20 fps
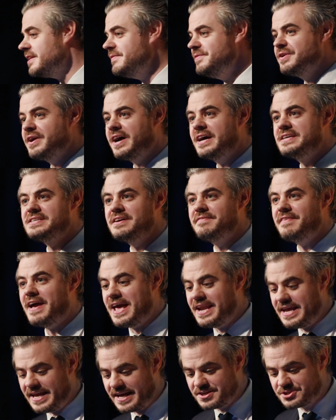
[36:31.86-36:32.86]
If you guys have
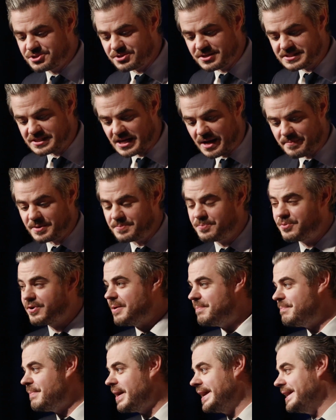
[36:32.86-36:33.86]
any interest, I'm going to
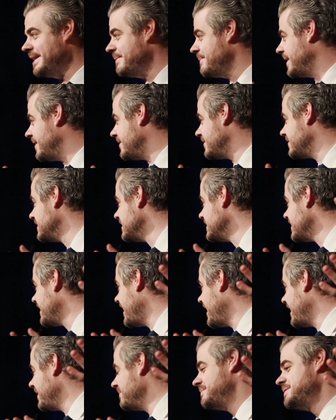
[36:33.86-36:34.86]
put up my email.
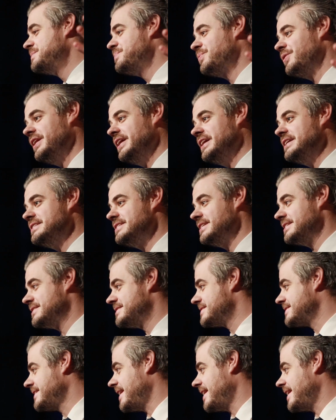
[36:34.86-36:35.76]
It's pretty easy. It's